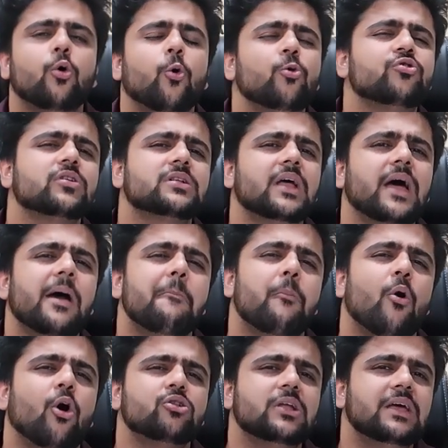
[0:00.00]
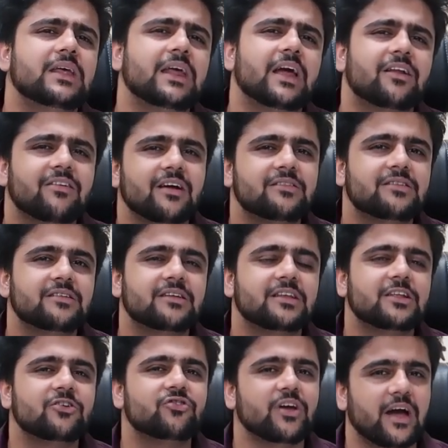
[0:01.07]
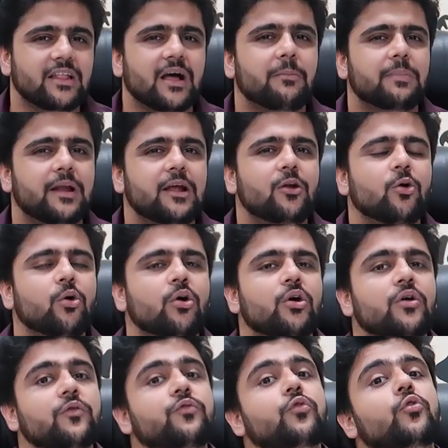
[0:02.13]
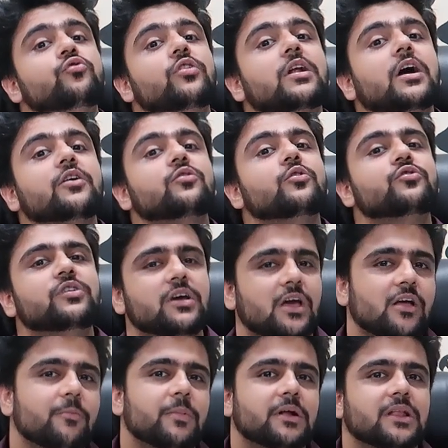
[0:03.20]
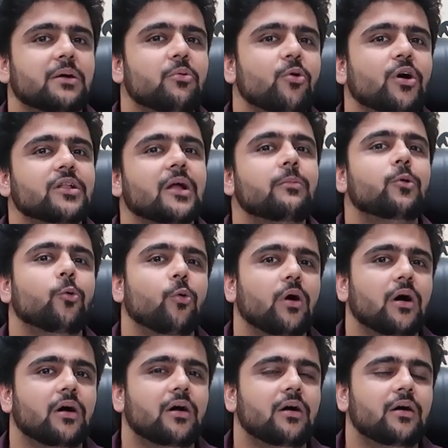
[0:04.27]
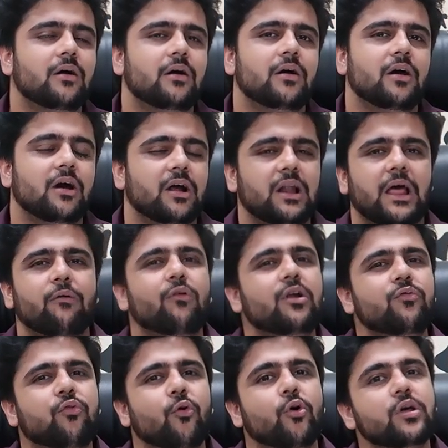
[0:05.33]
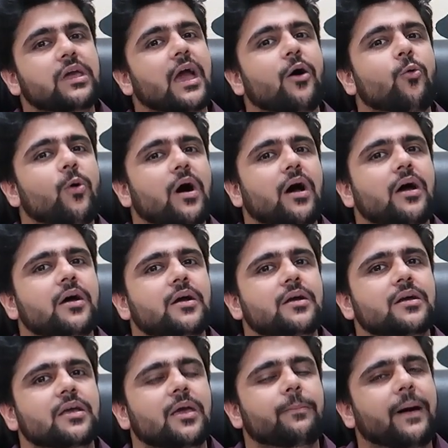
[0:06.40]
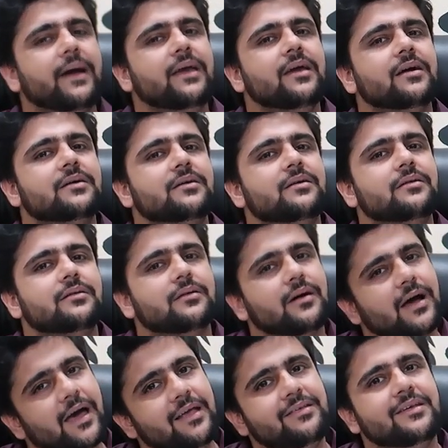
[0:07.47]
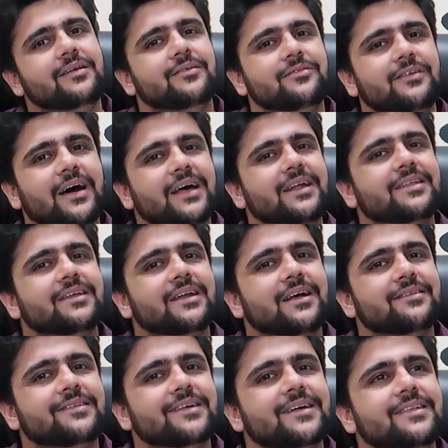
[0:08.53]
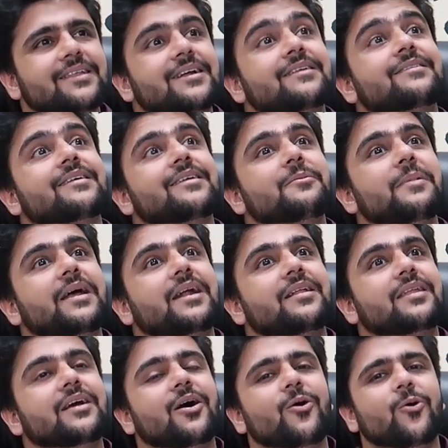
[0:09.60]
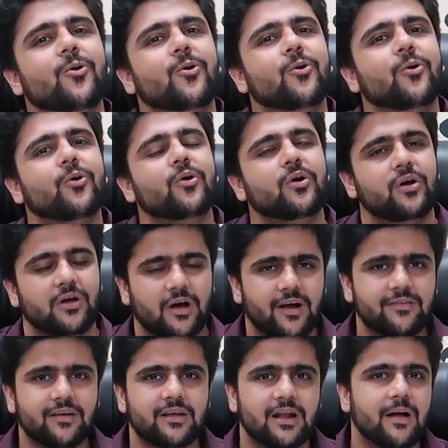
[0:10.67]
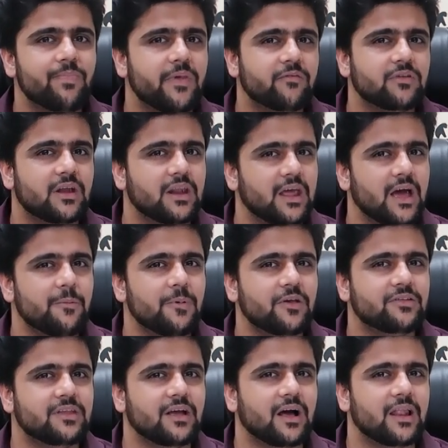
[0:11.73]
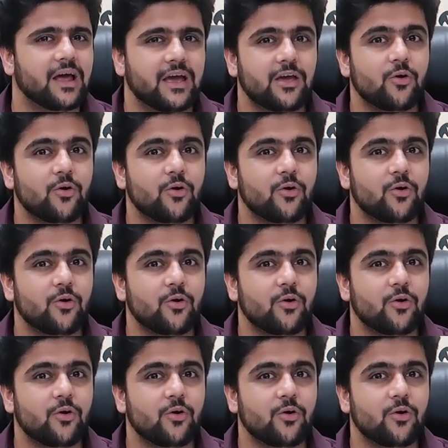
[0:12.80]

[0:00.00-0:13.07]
and it might be that you will consider it in the future. What happened at level four was that people were just passing by. On the way, I saw a nice banner showing that Ramdev has launched a new page.